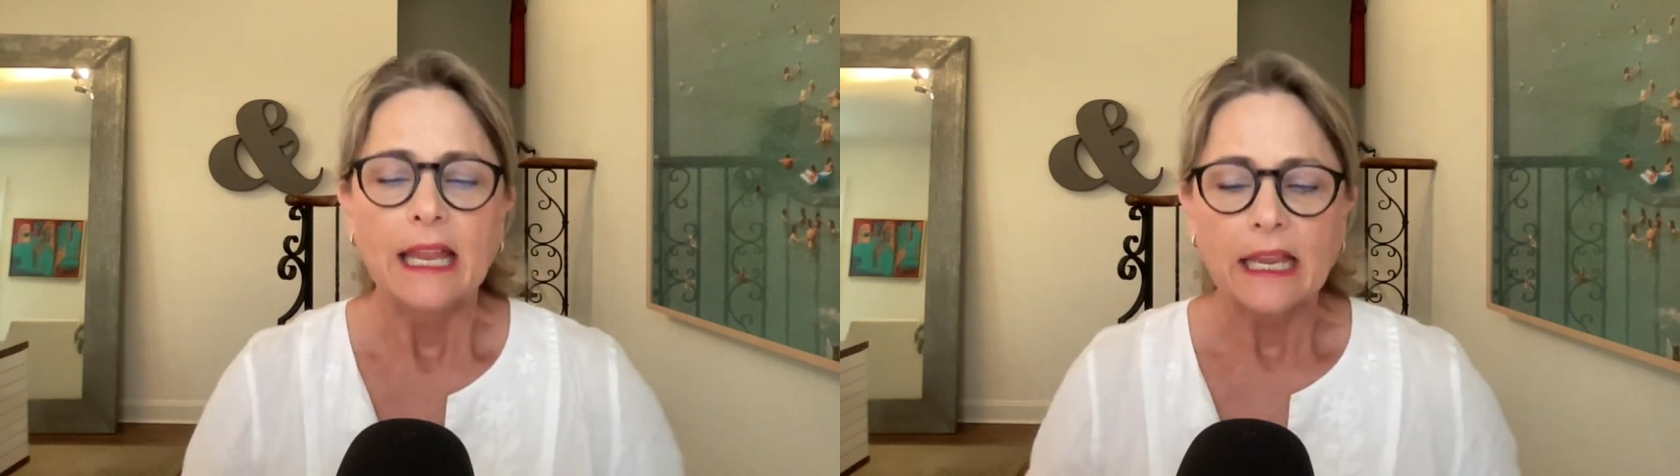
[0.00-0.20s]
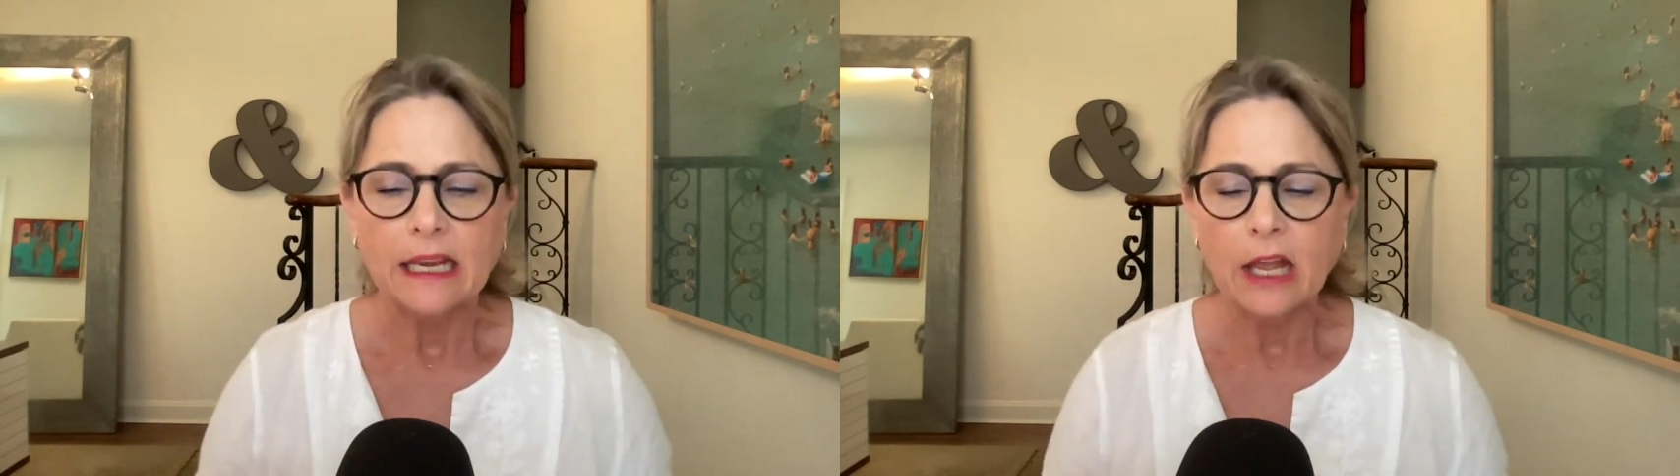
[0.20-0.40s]

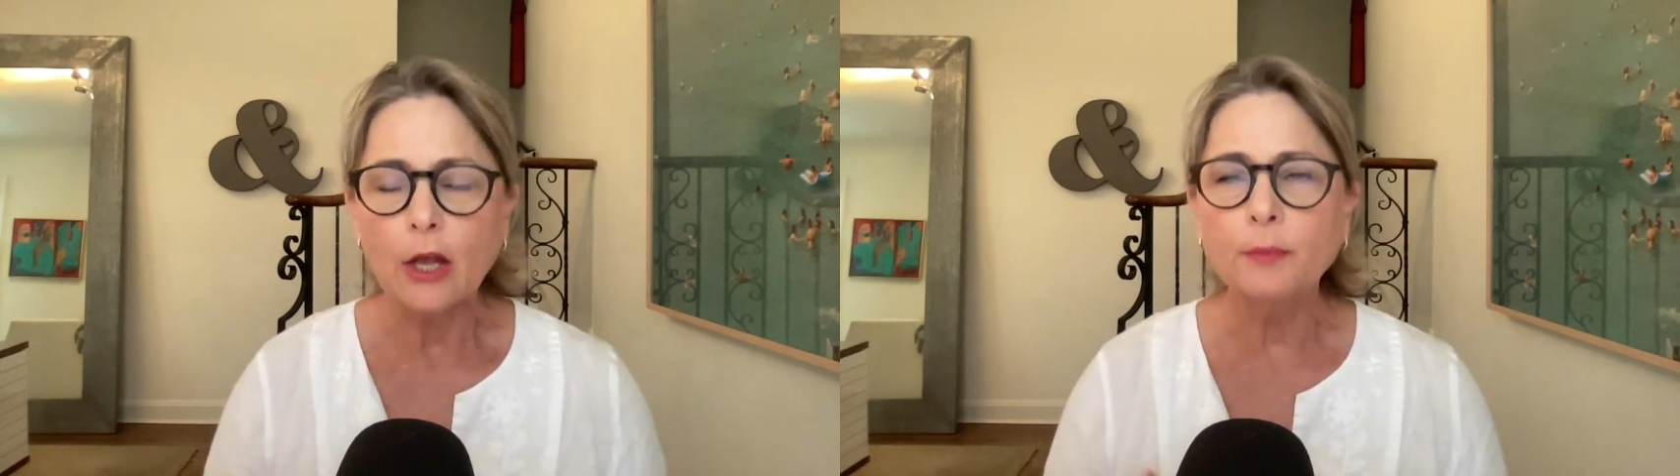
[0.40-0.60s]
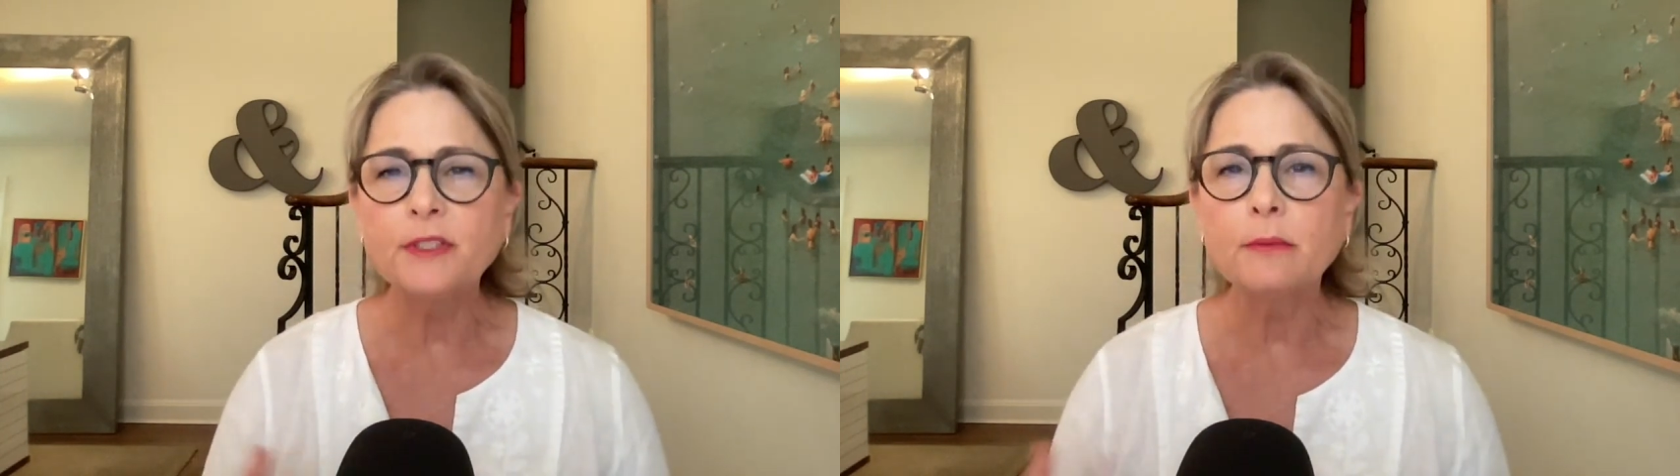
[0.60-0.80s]
It
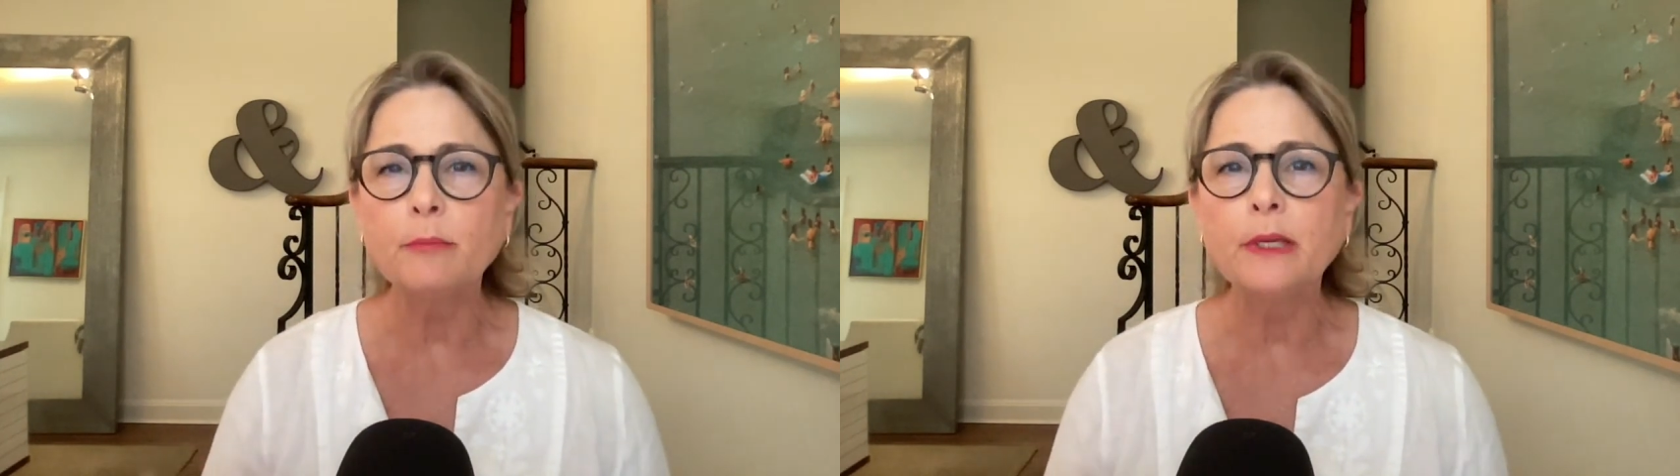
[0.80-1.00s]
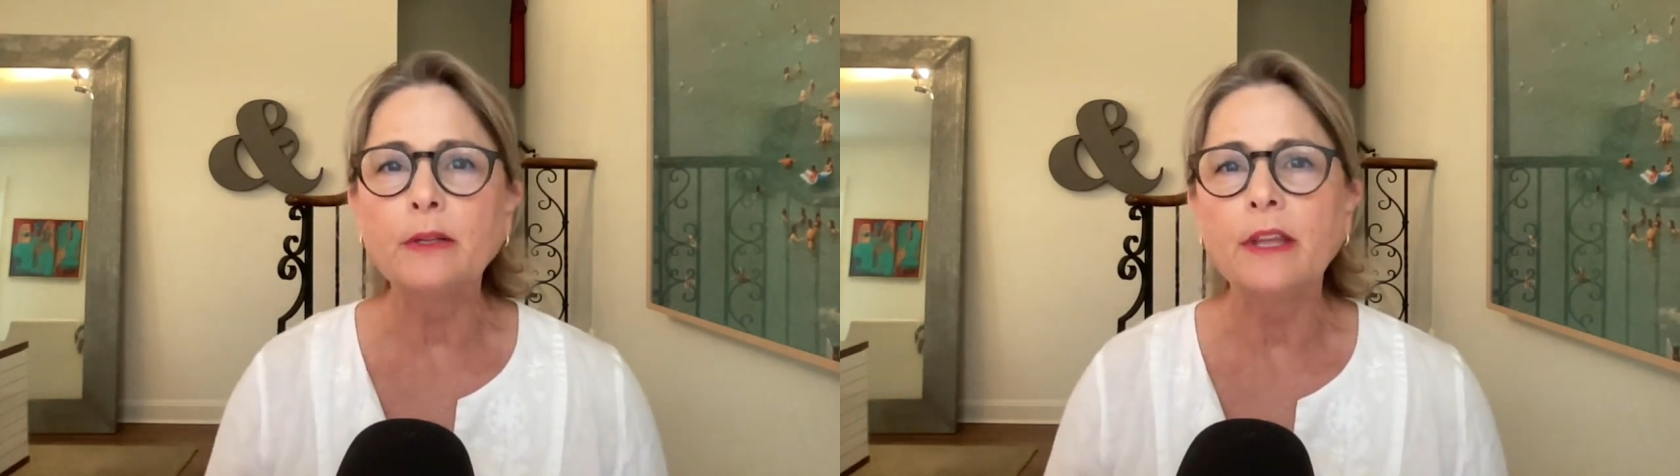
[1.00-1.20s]
helps to
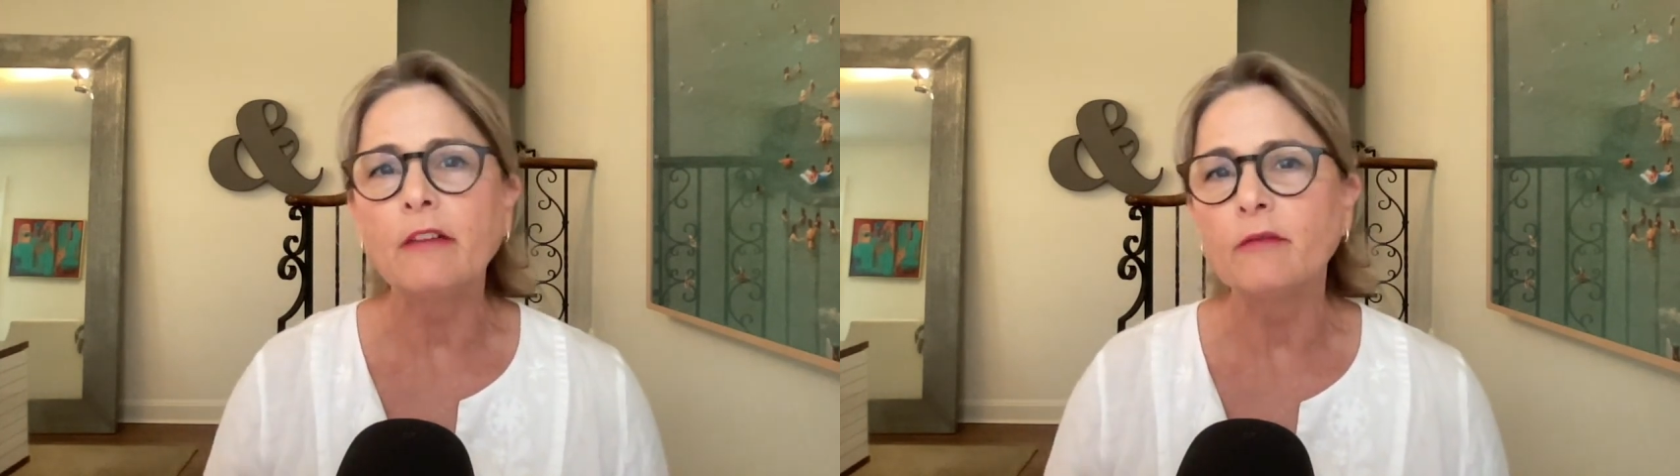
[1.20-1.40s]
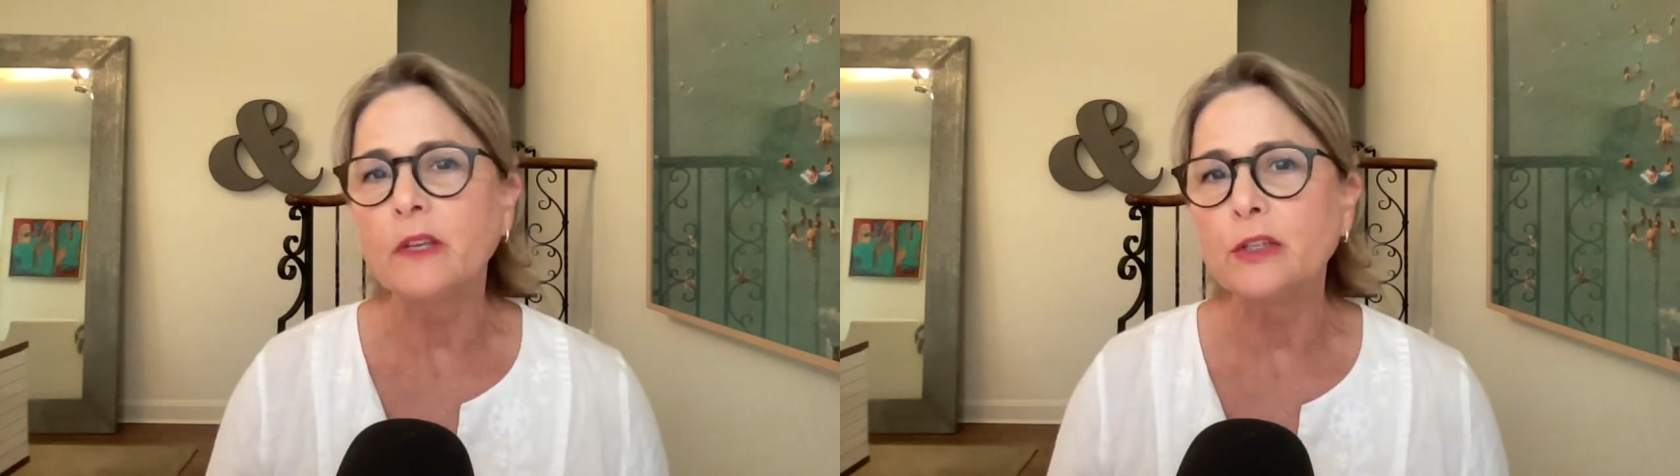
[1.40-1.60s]
build
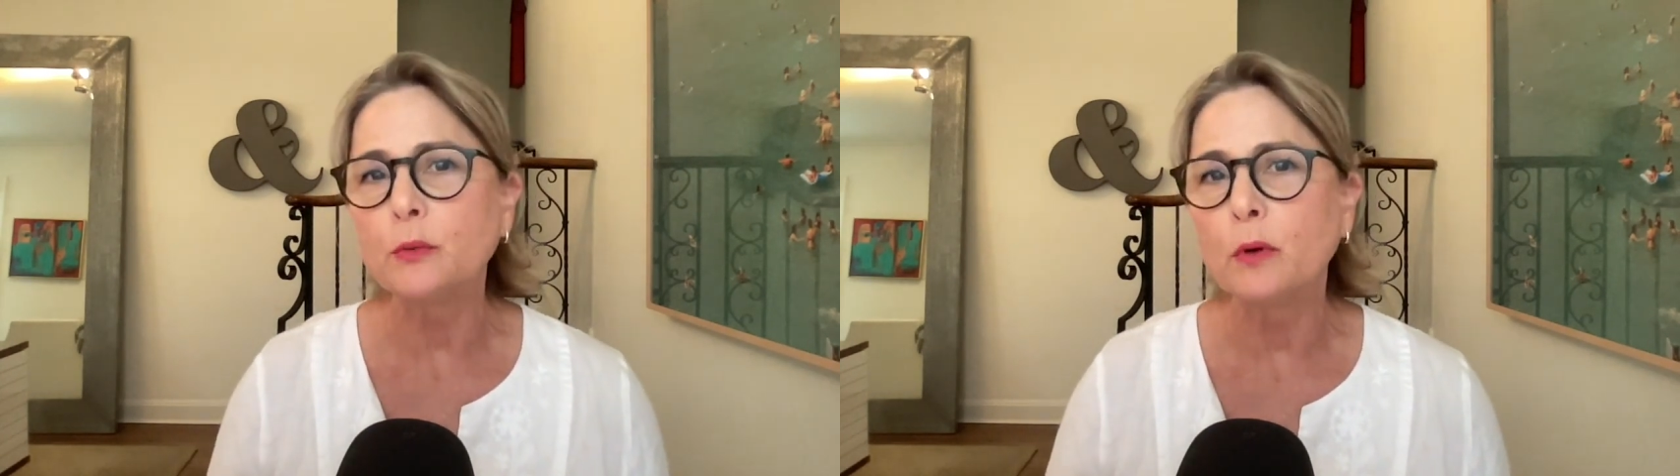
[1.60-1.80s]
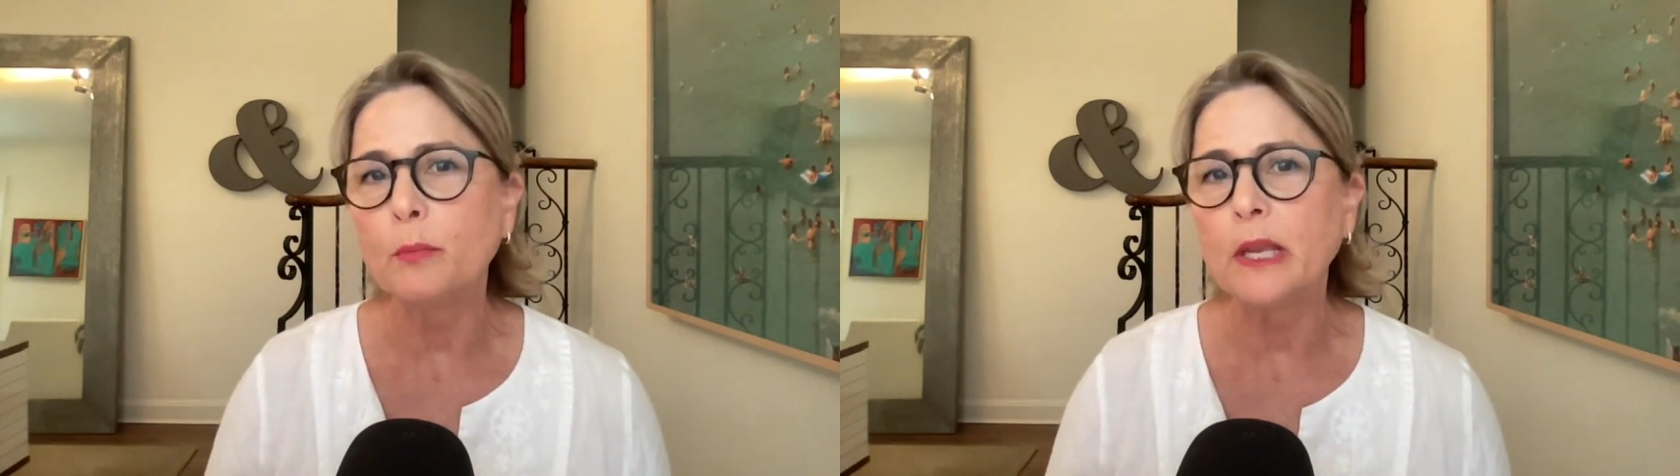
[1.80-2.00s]
that visual